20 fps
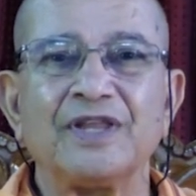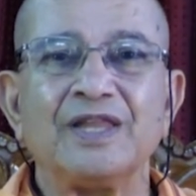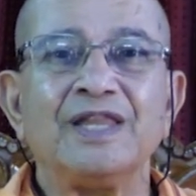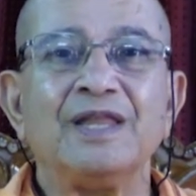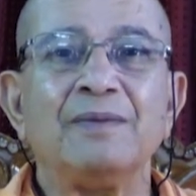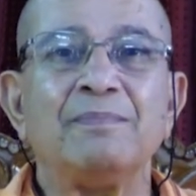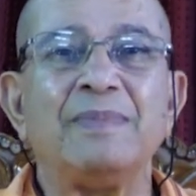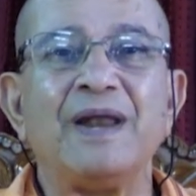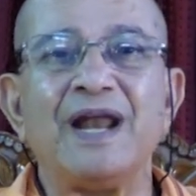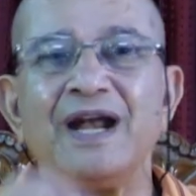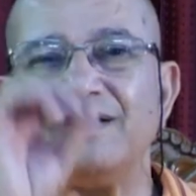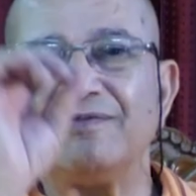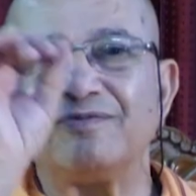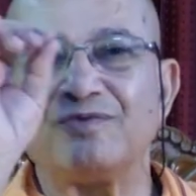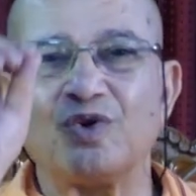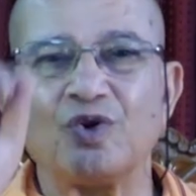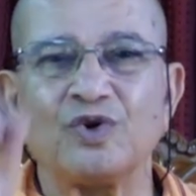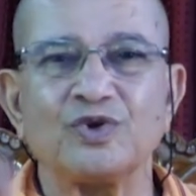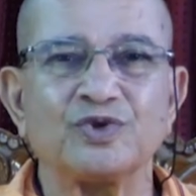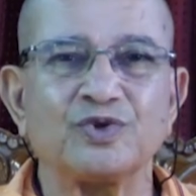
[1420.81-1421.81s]
The blood
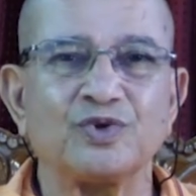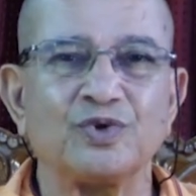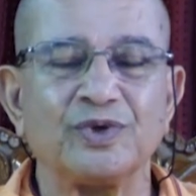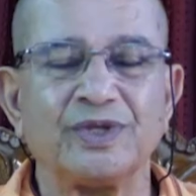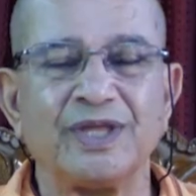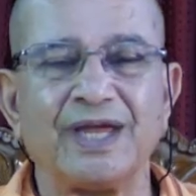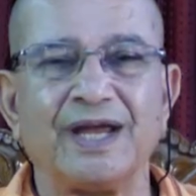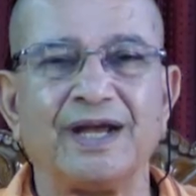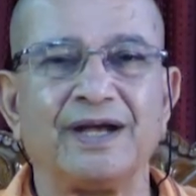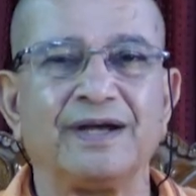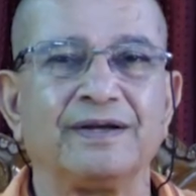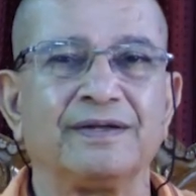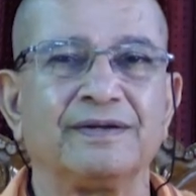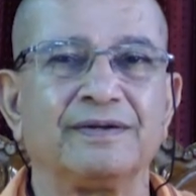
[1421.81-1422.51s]
flows through that.